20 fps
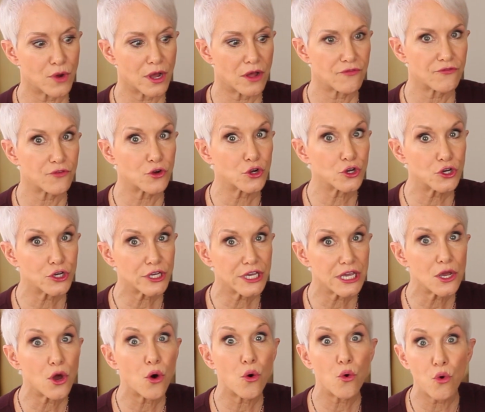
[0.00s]
oil for
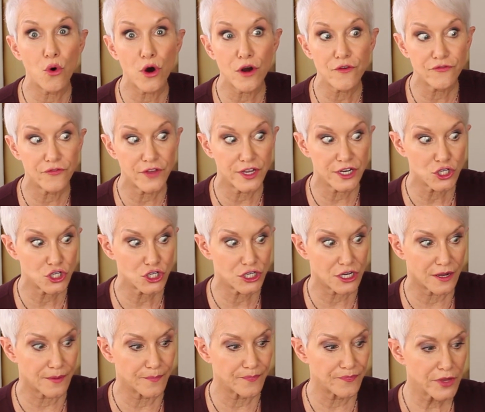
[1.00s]
cooking or
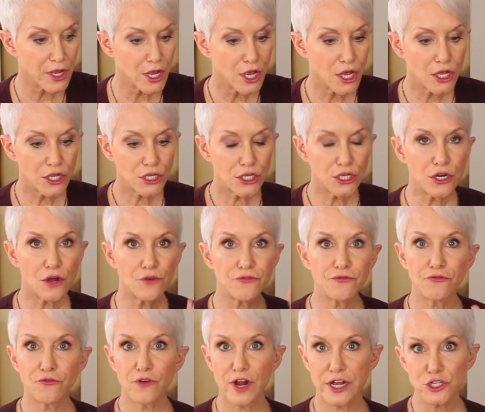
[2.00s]
finishing. You know,
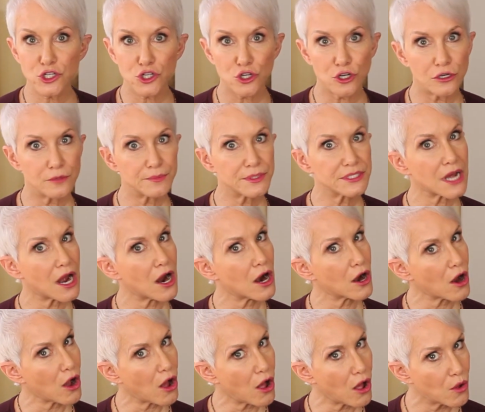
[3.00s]
fresh herbs
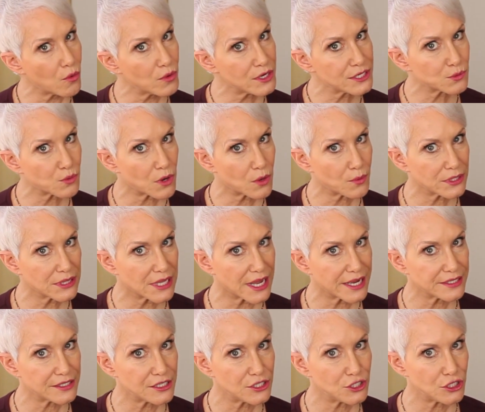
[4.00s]
are always what we'd
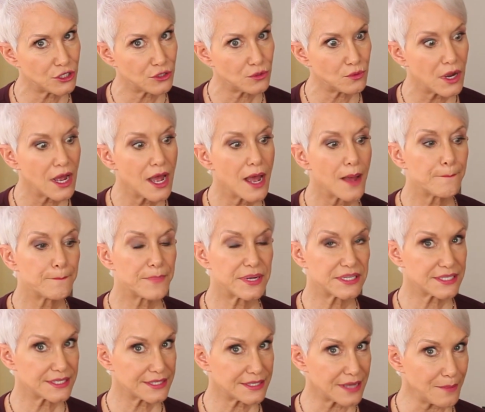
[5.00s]
like to do,
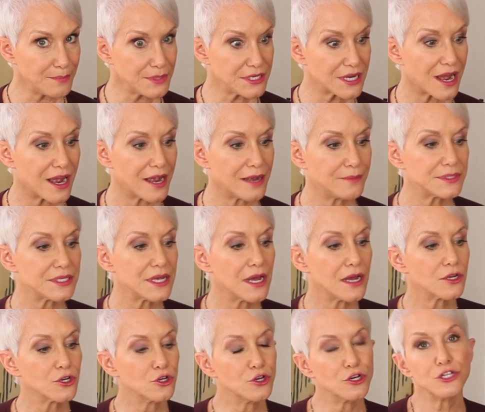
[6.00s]
but sometimes
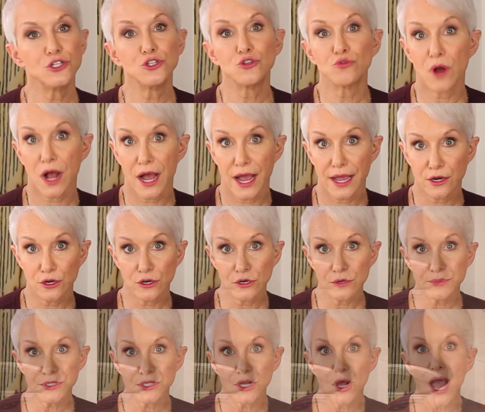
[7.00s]
good dried
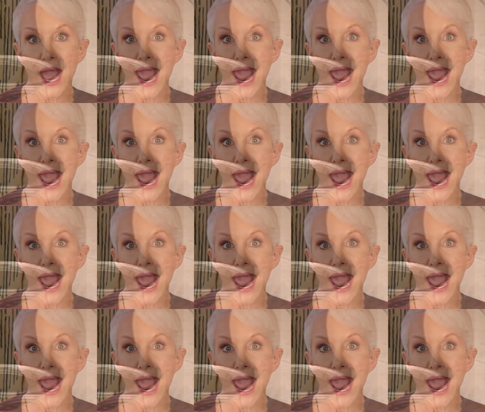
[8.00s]
herbs